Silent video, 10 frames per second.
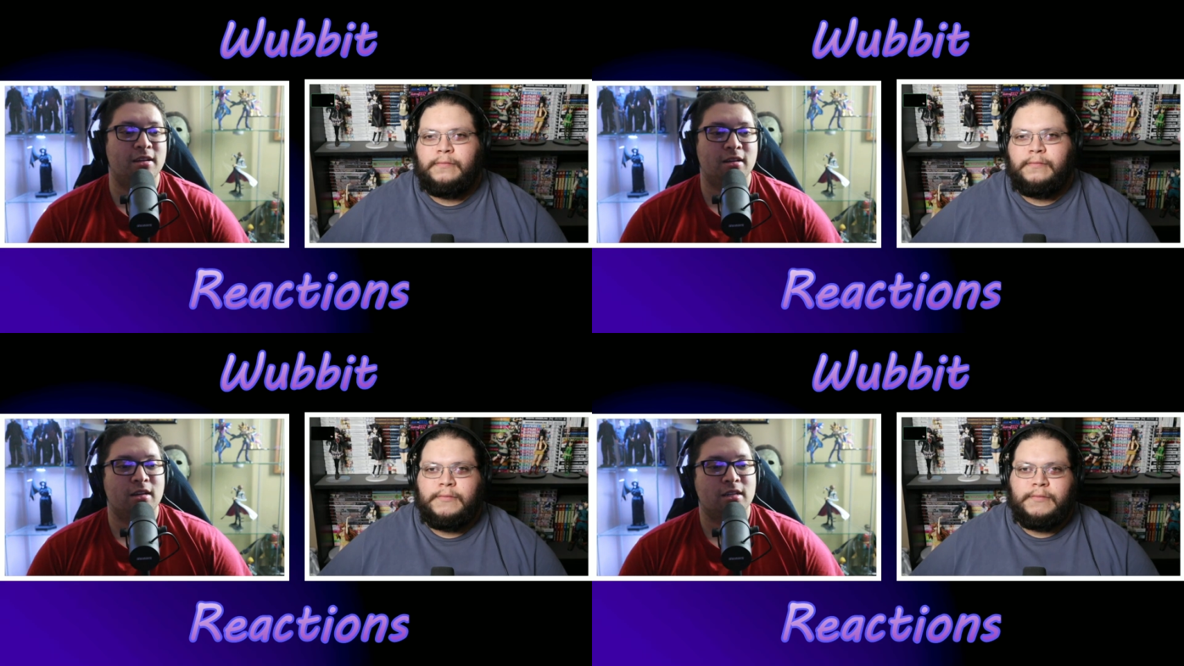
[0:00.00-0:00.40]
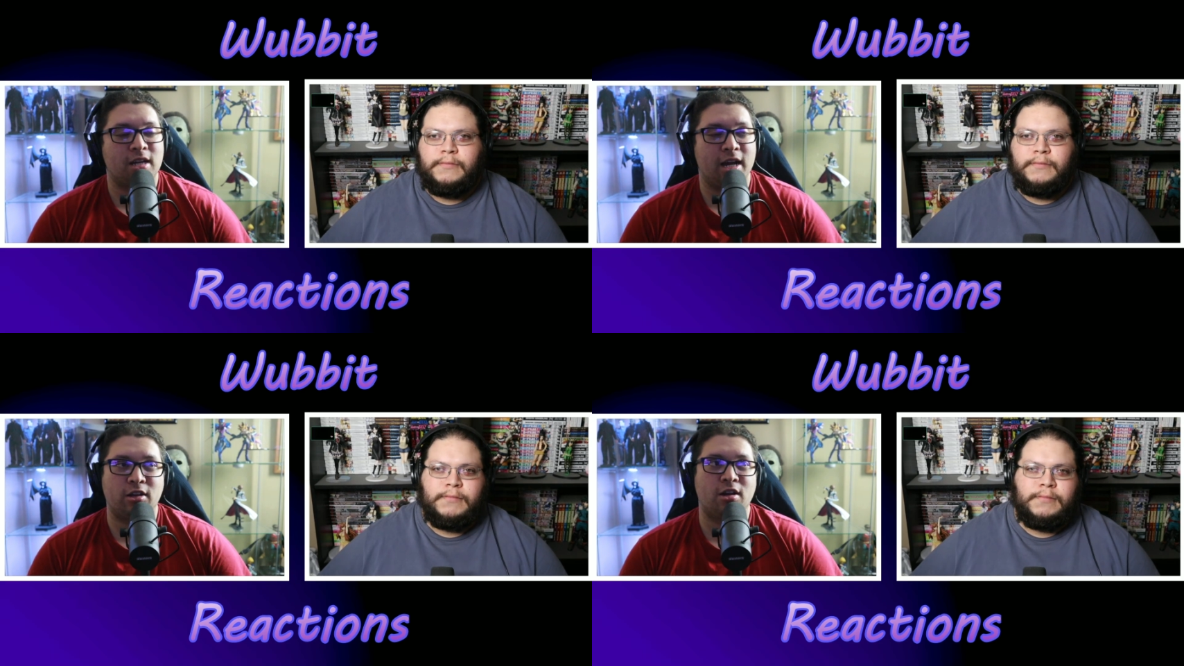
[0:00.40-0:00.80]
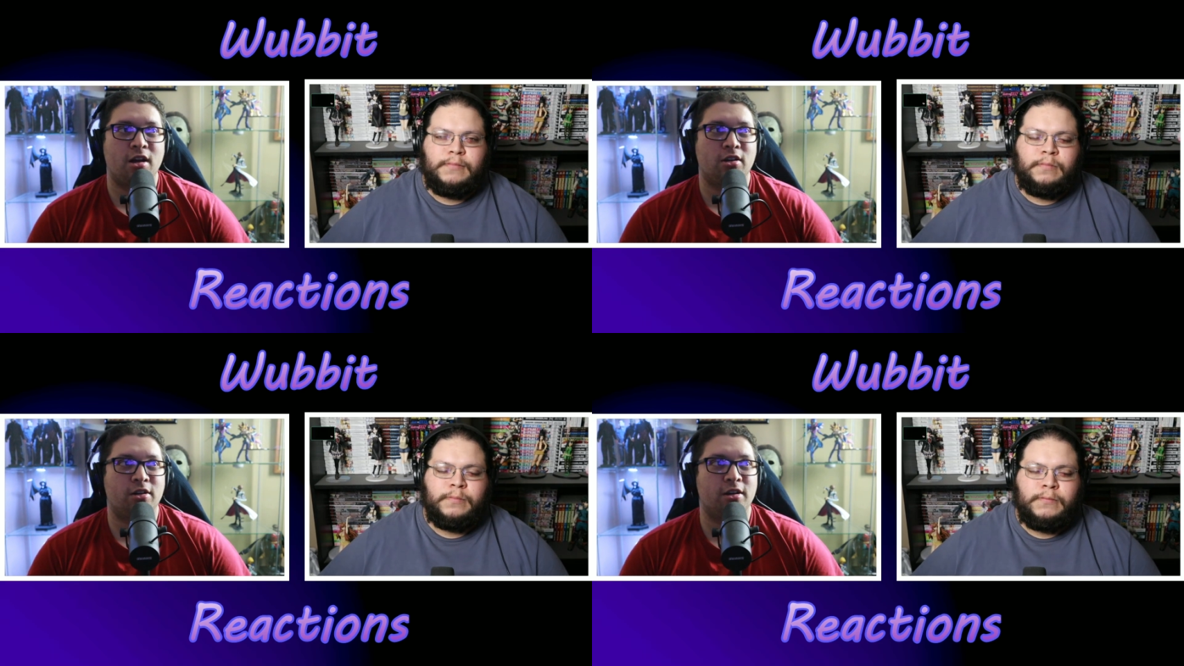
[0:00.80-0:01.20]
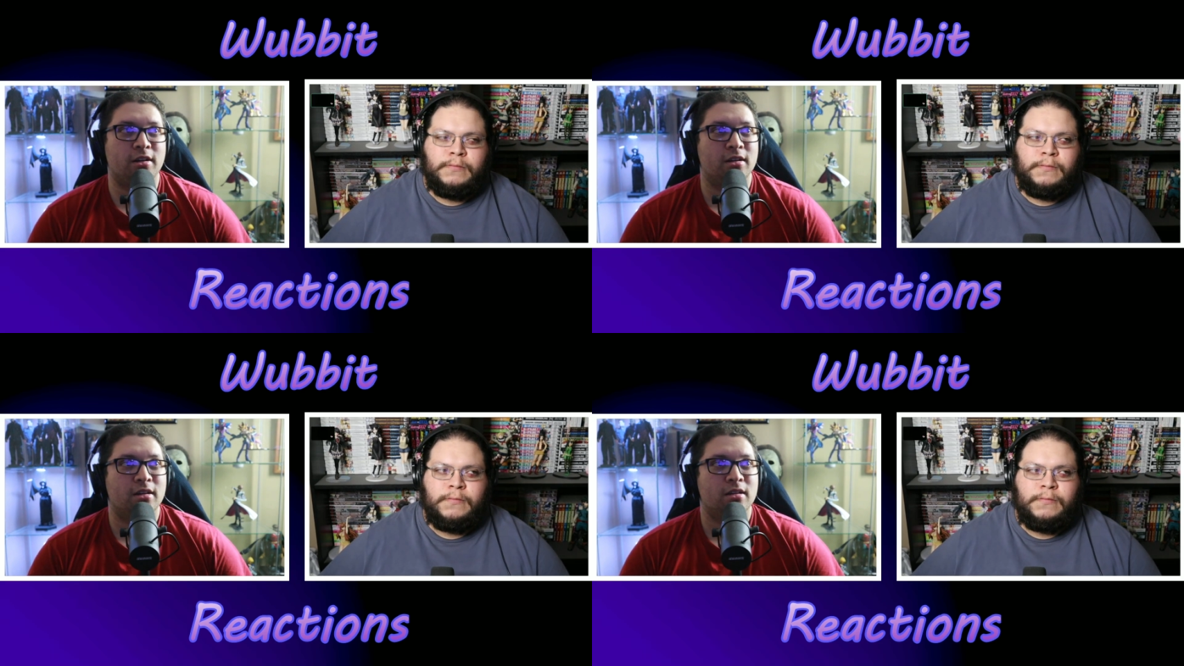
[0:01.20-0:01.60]
Speaker 1: Tyler got hurt,
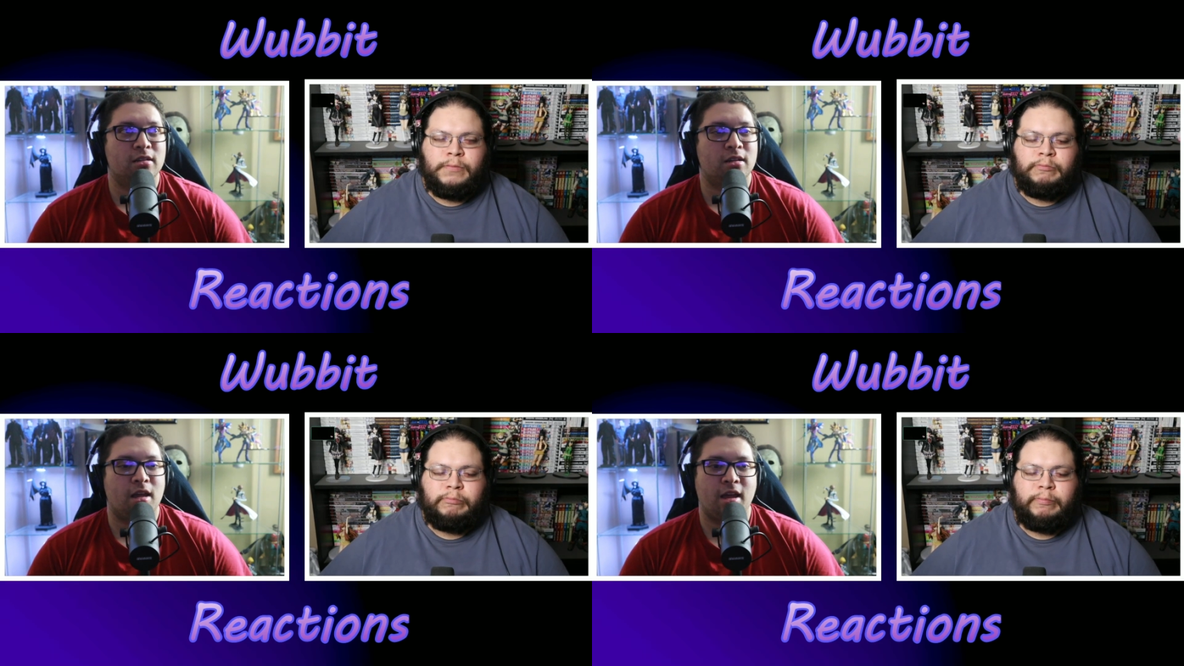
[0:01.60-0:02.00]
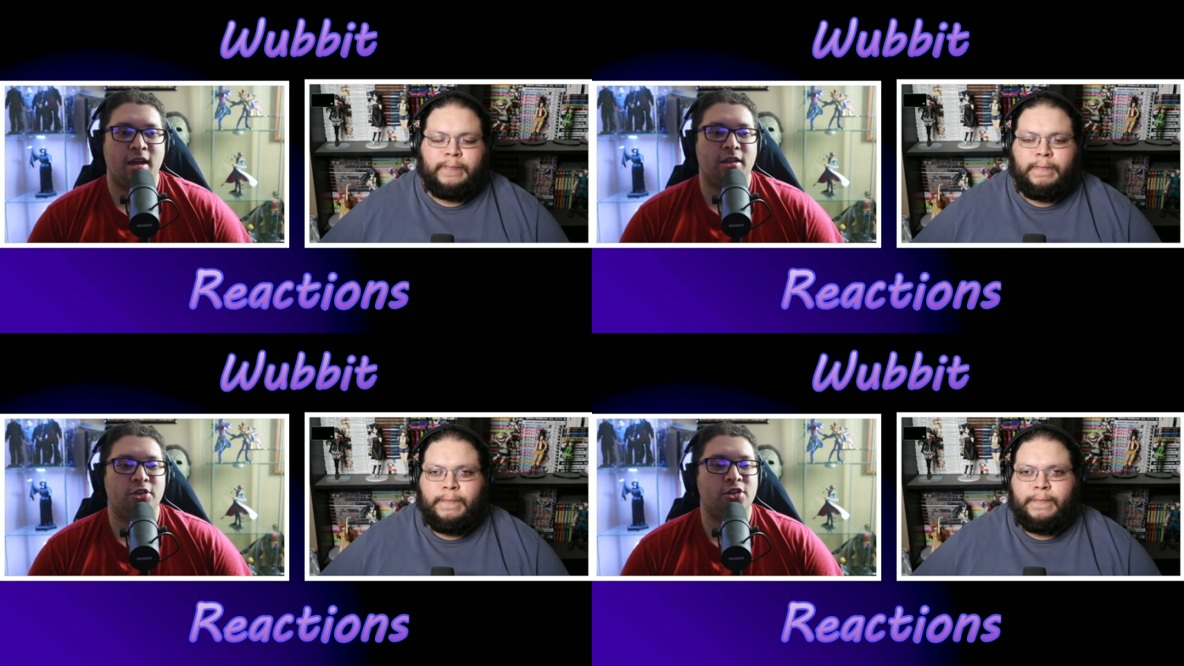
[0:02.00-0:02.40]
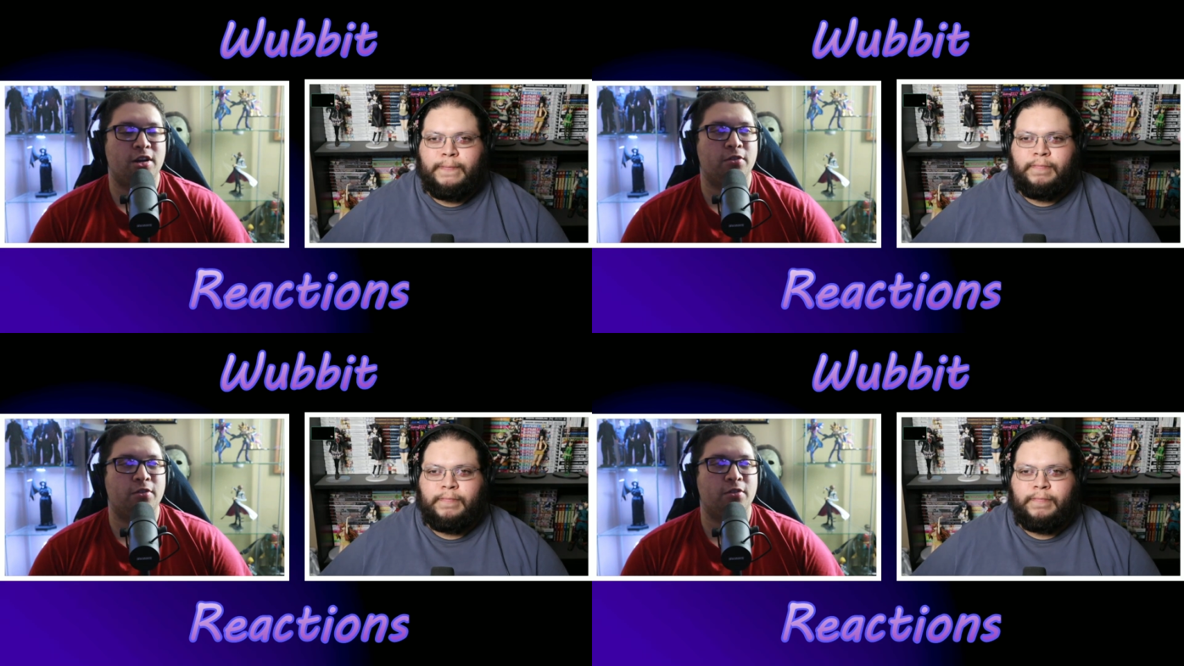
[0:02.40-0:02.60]
and the sheriff